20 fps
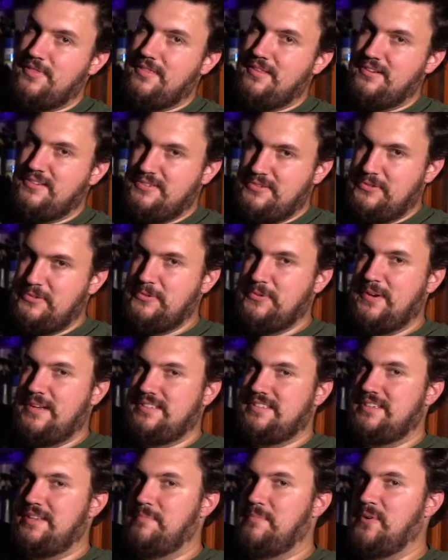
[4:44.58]
the 2
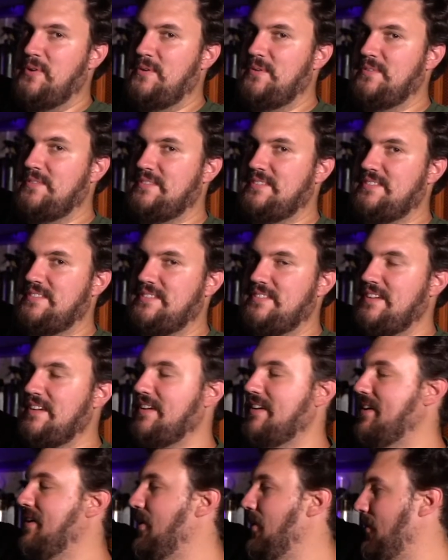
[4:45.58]
rusty bolts
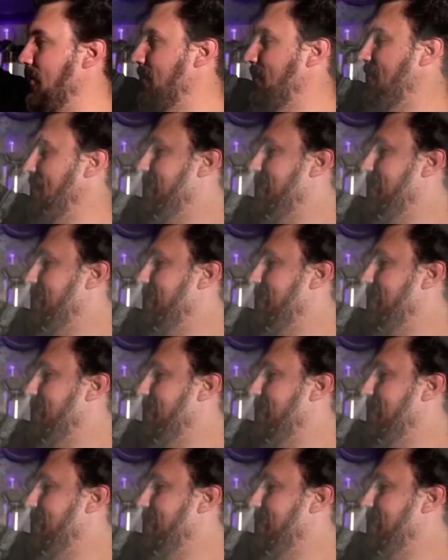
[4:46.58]
holding